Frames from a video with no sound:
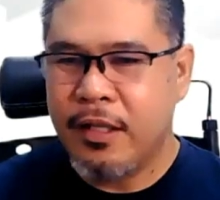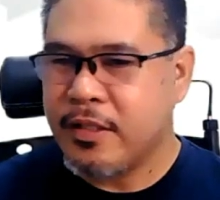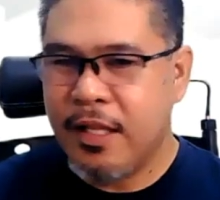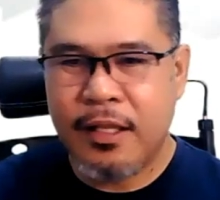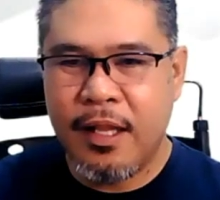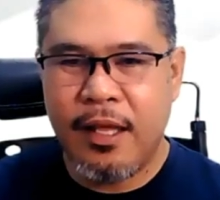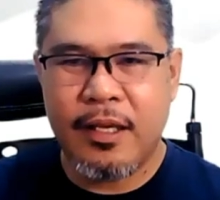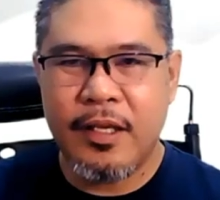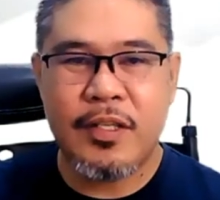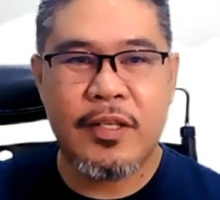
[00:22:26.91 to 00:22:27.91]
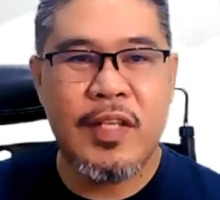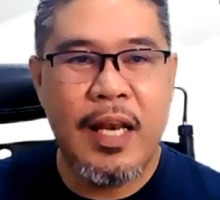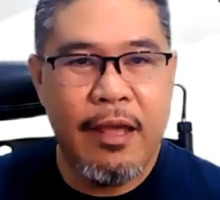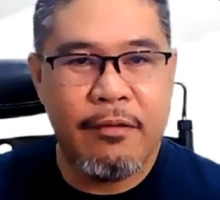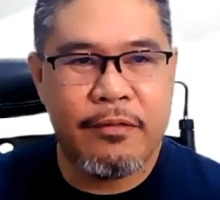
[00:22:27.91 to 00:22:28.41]
it's not like he's a
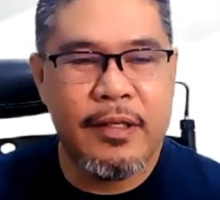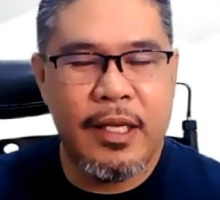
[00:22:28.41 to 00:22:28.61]
slave.